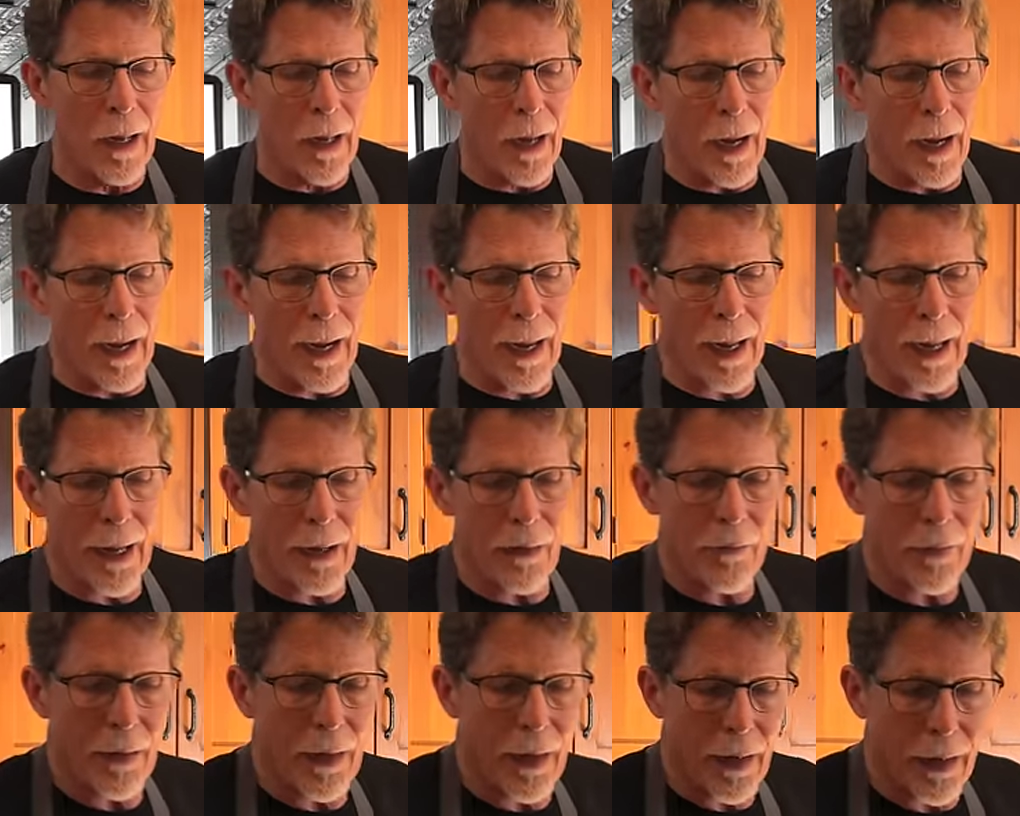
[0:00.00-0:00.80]
I
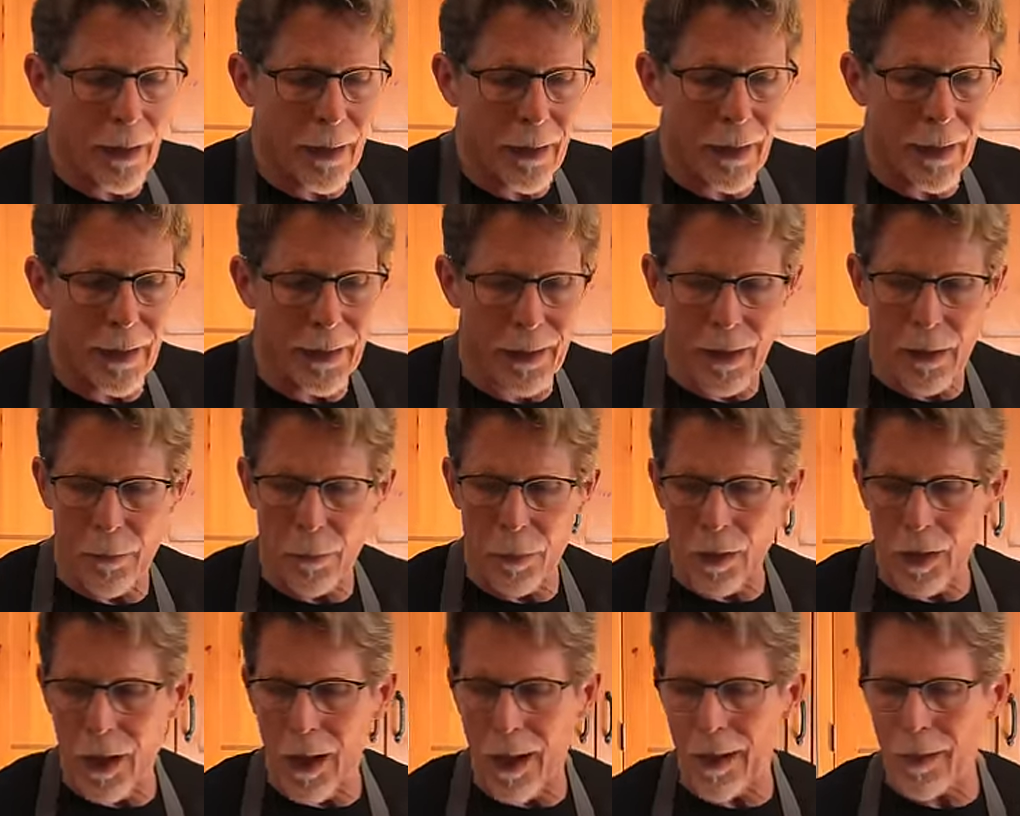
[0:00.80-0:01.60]
have a cut up
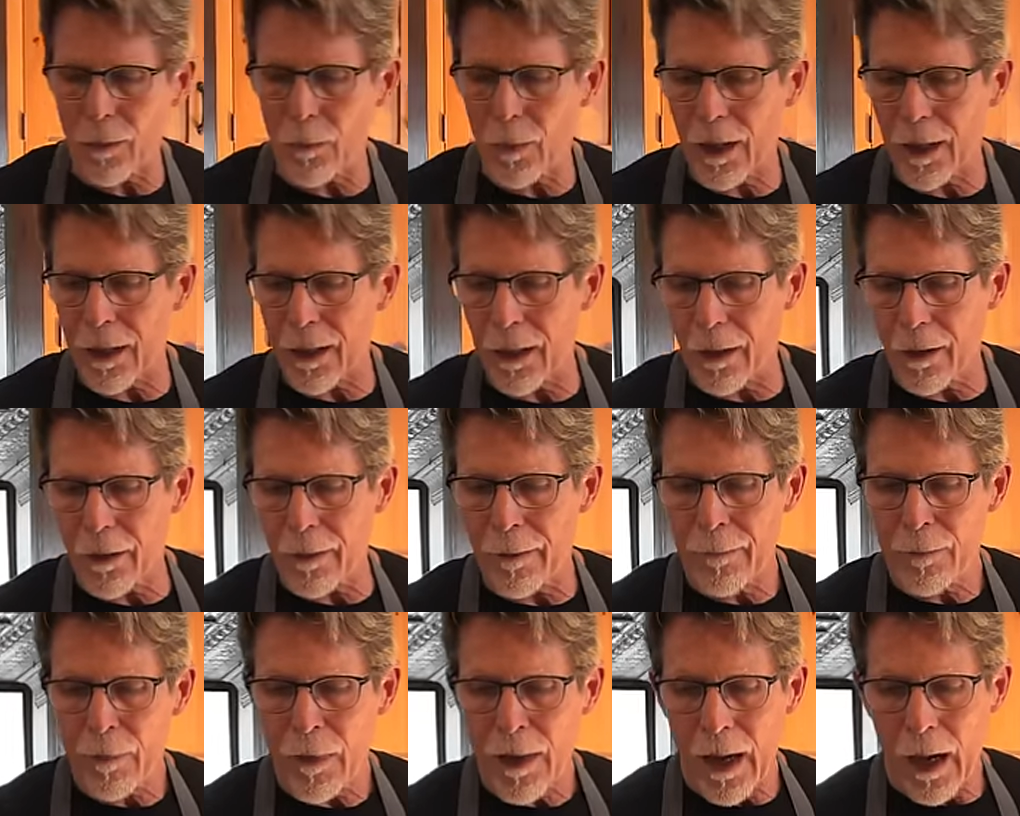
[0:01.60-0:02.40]
lime
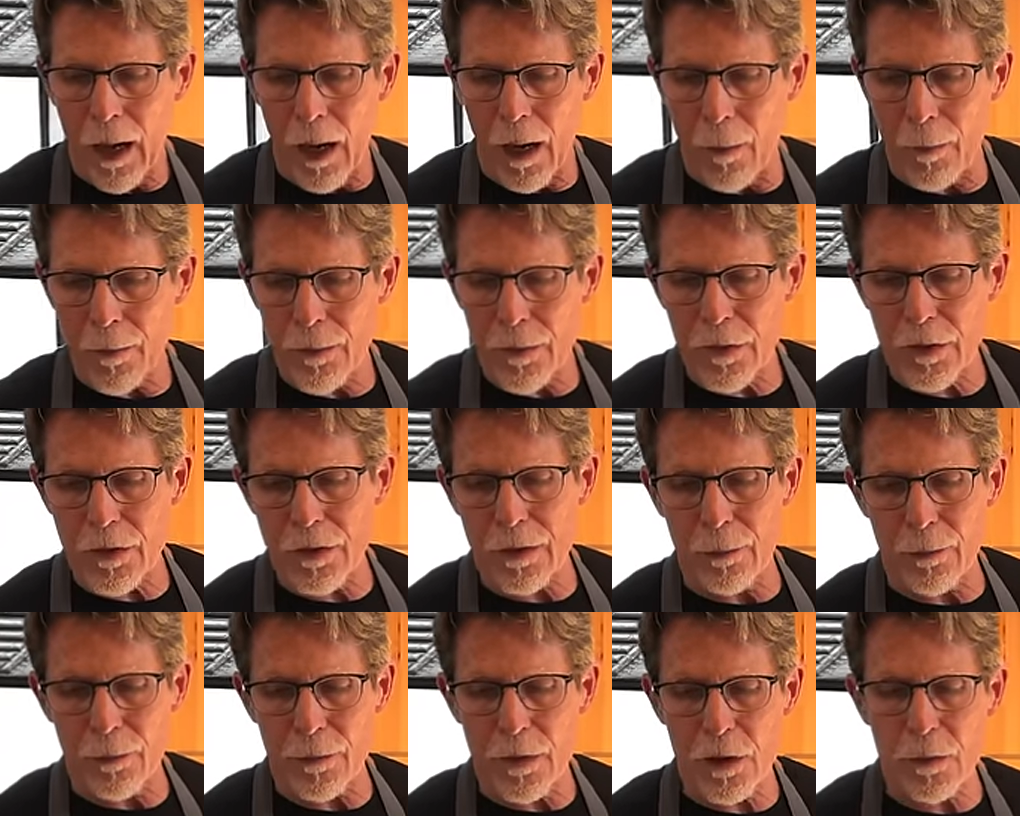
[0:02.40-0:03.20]
here, um,
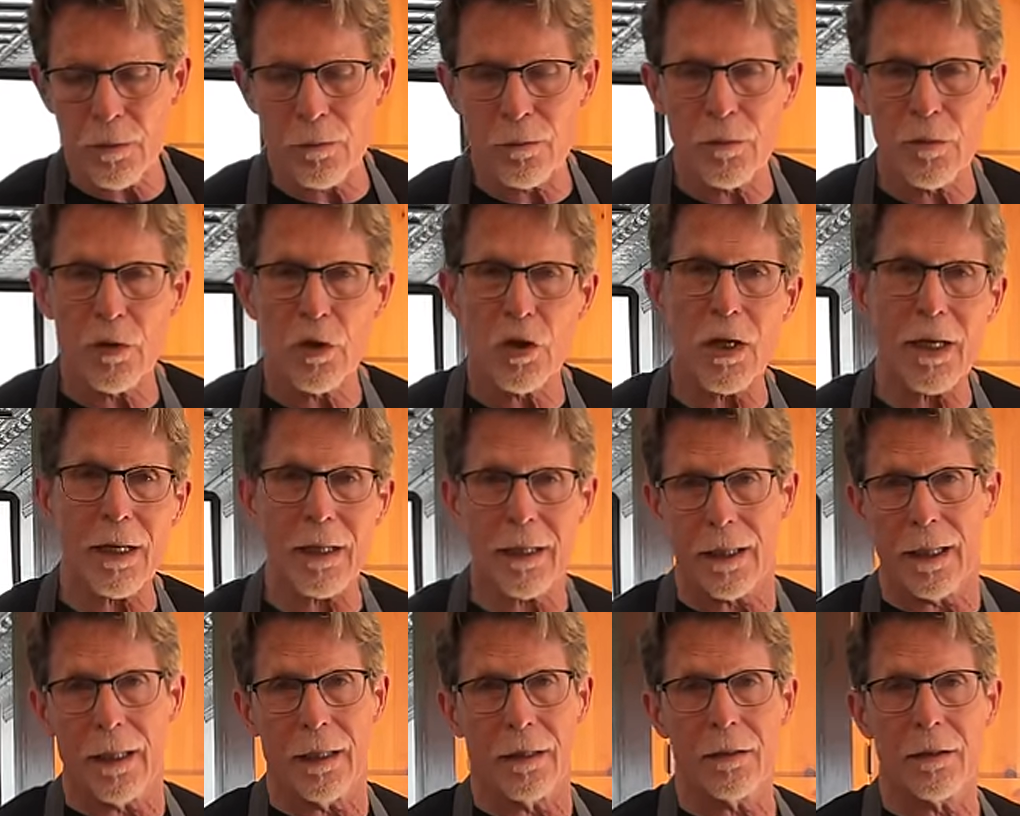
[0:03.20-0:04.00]
some, some
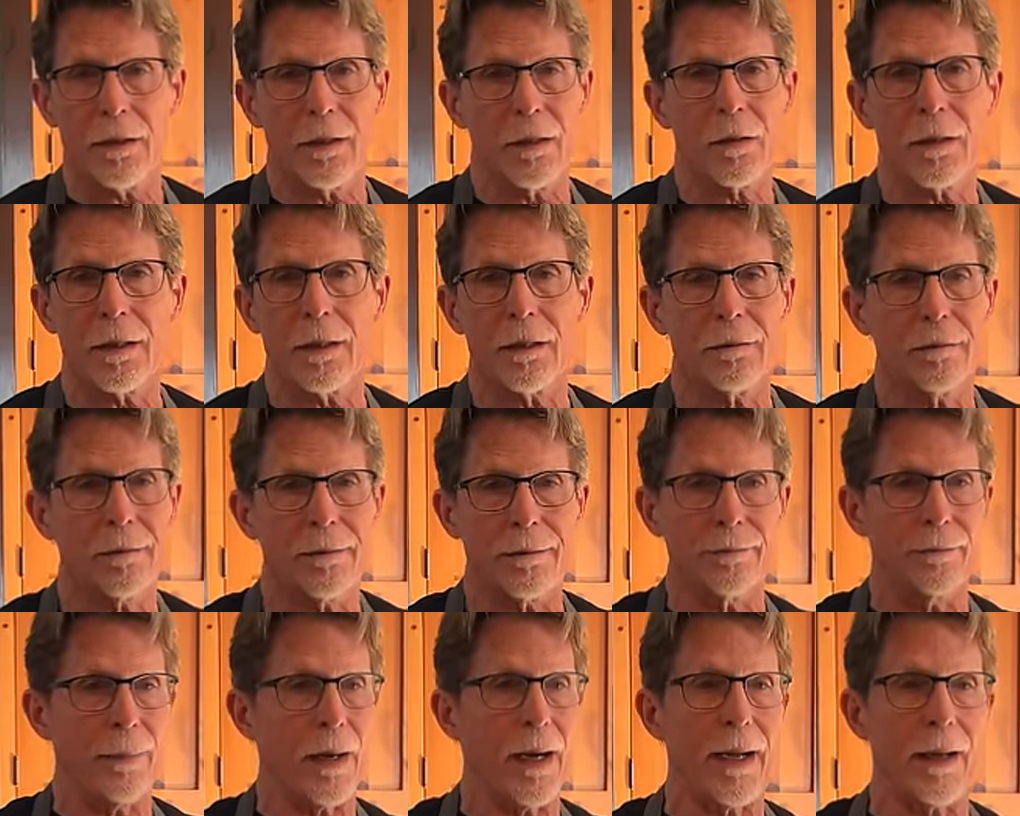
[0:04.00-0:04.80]
chicken. You
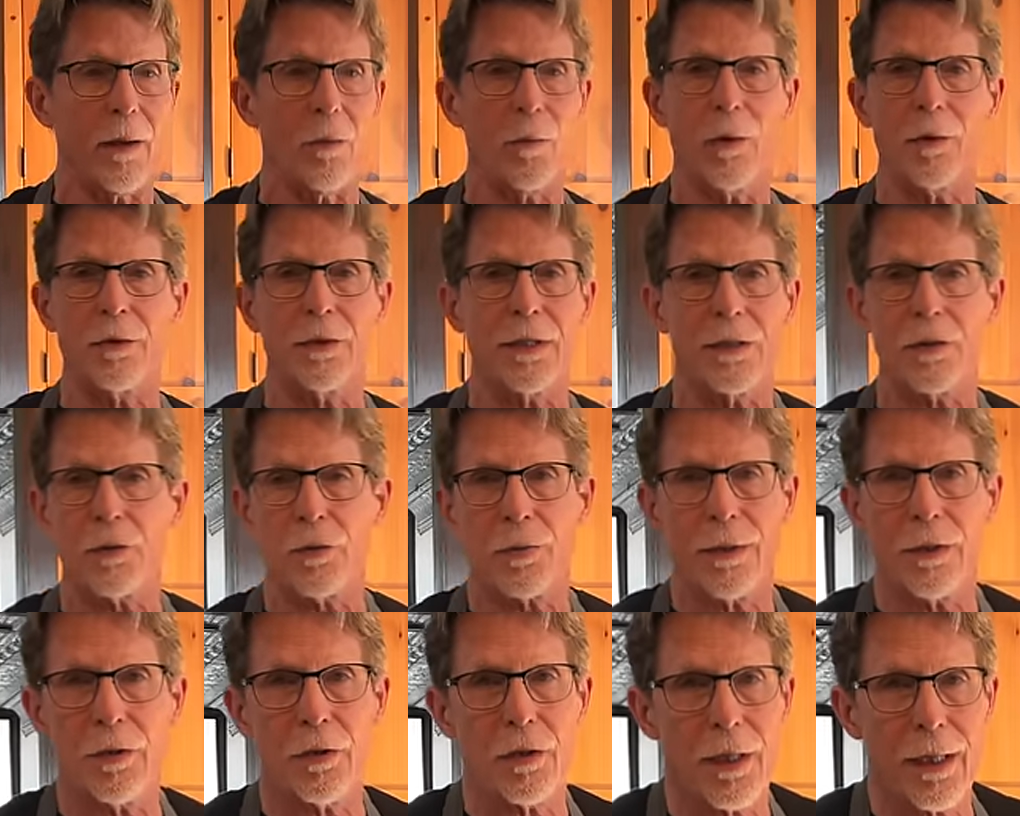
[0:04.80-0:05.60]
can buy a
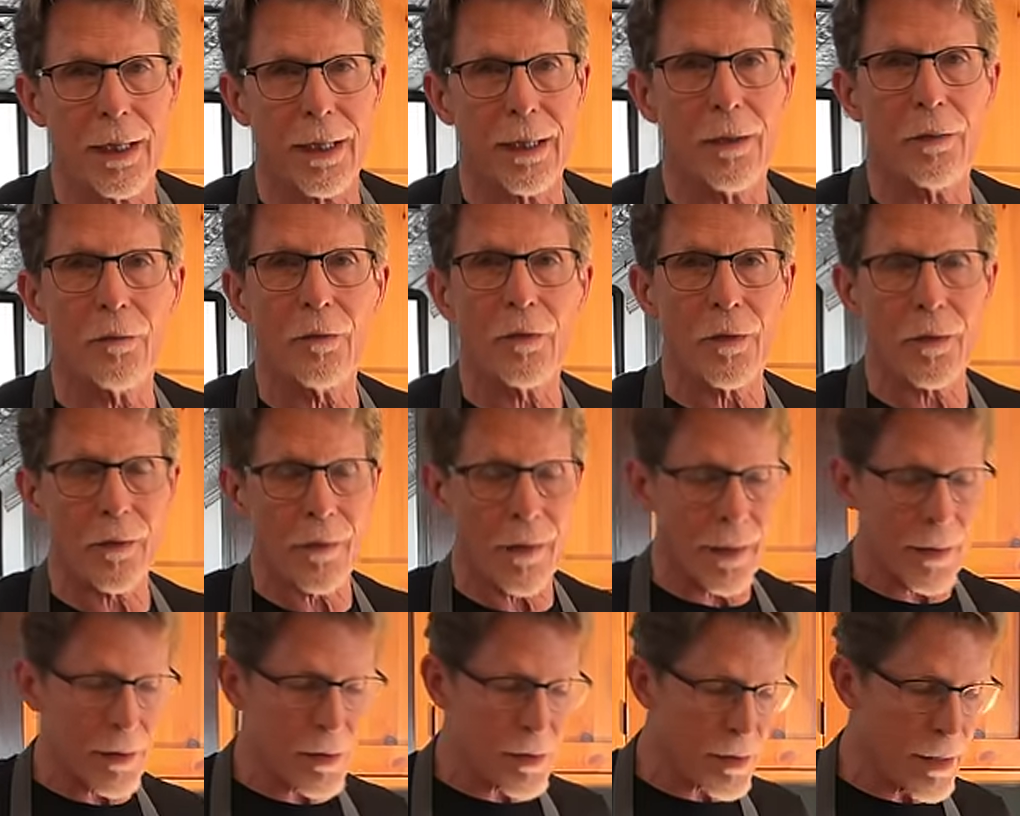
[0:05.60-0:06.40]
rotisserie chicken for
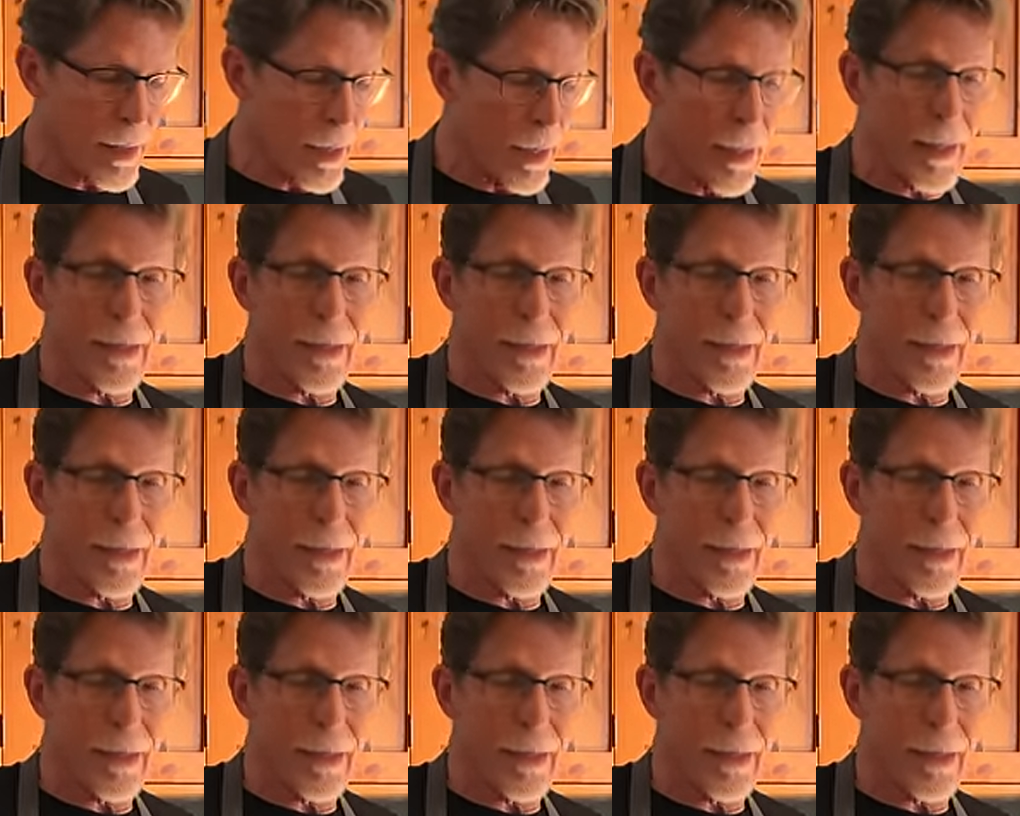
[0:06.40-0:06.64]
this.